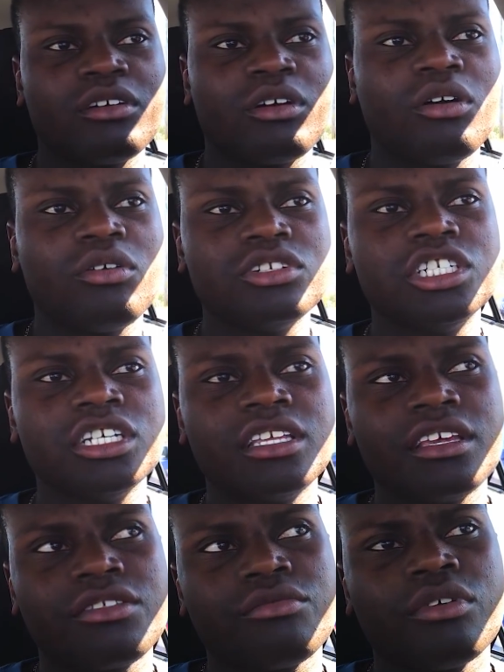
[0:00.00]
gonna go
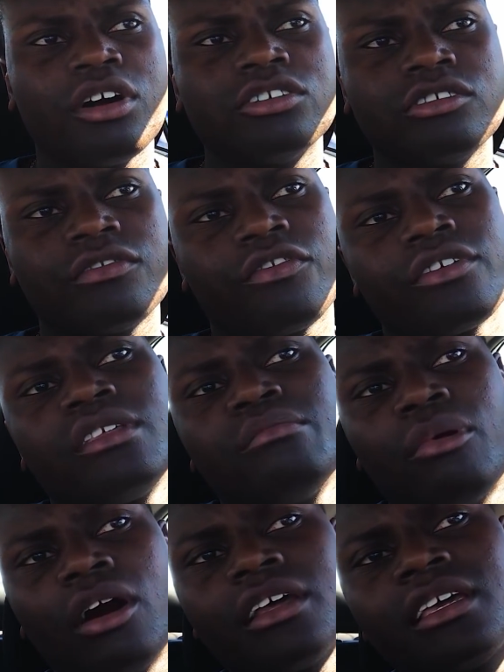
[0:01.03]
GT300 for
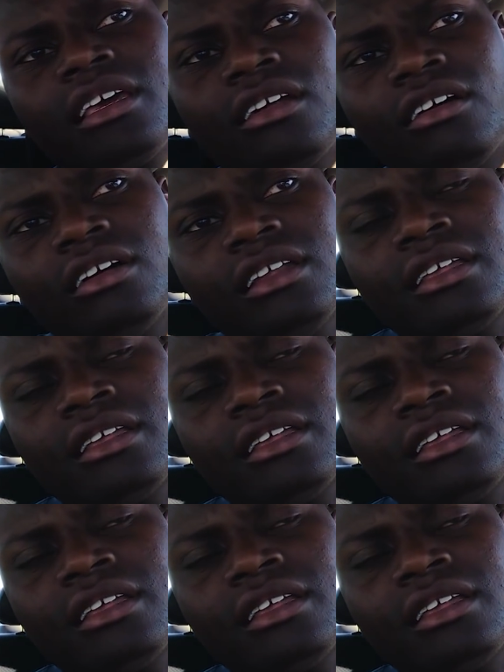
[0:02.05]
the body kit